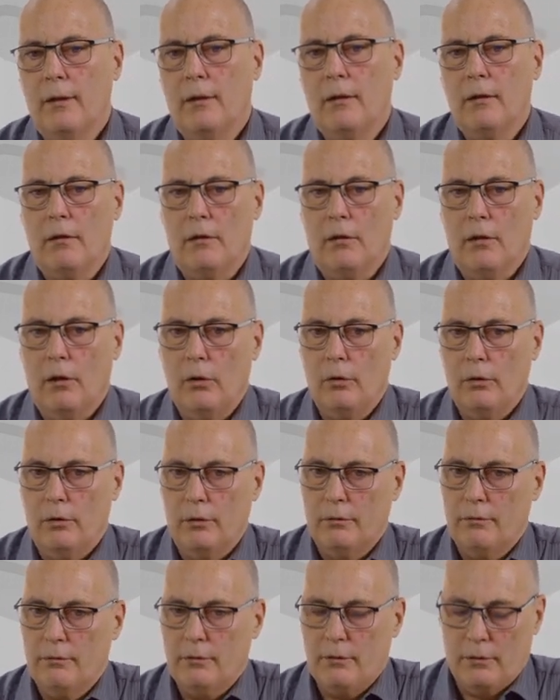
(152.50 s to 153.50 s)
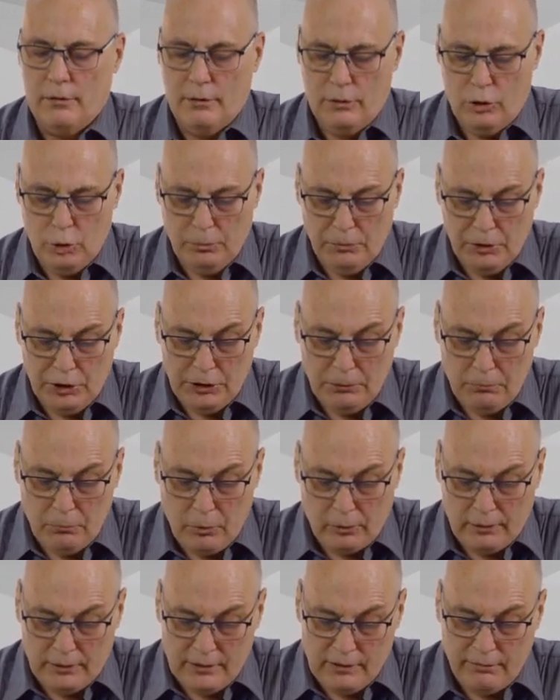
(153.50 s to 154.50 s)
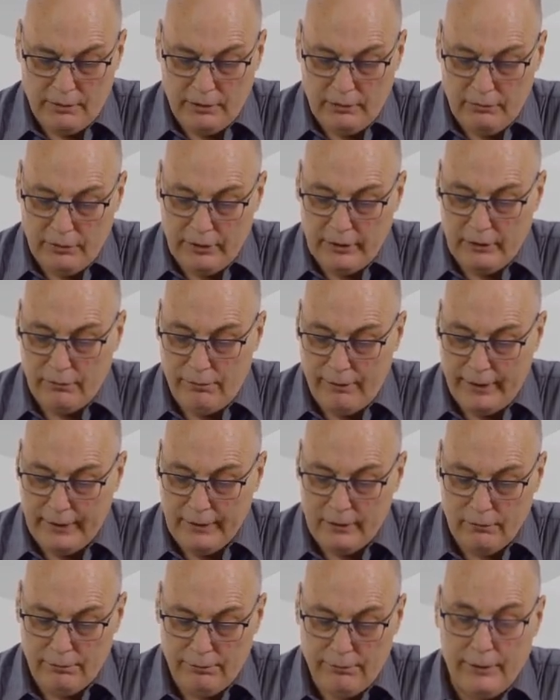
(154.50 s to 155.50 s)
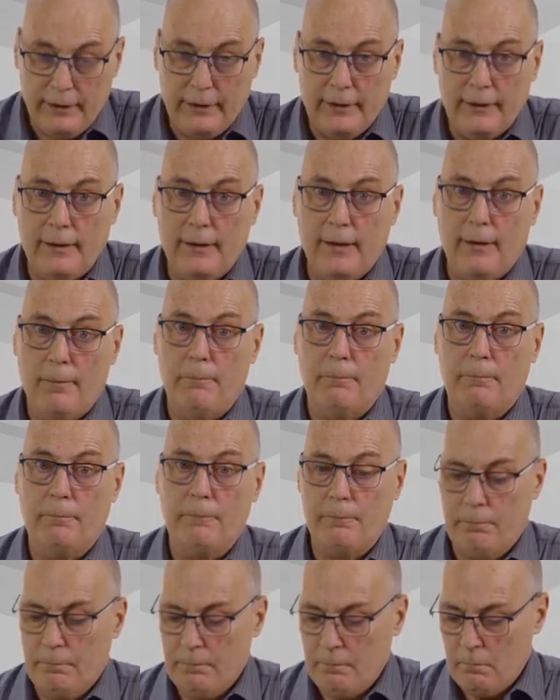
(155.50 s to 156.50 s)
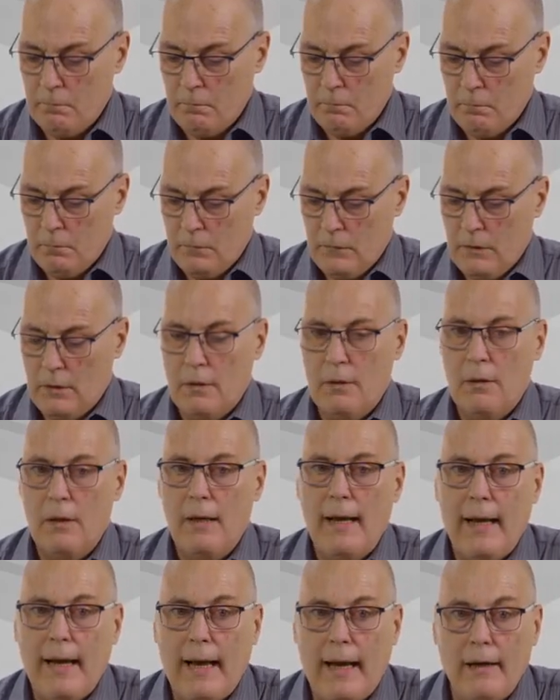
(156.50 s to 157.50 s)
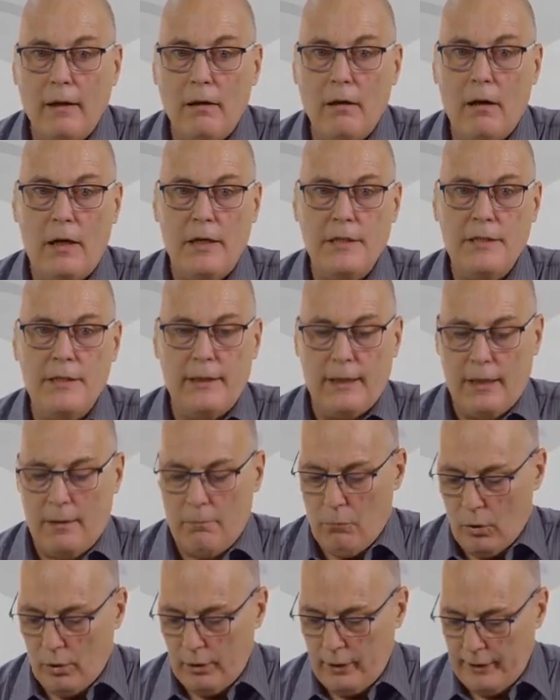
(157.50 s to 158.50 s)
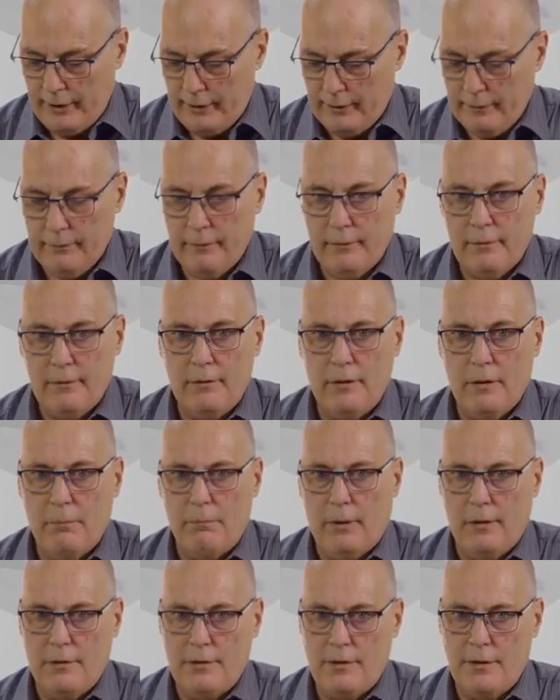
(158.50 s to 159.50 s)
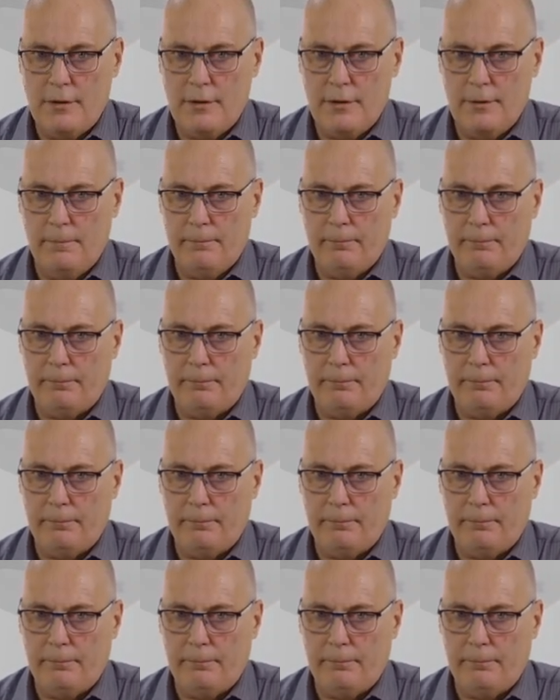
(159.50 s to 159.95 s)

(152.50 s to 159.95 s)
load. So the two-machine model is very, very effective in analyzing and modeling the power system.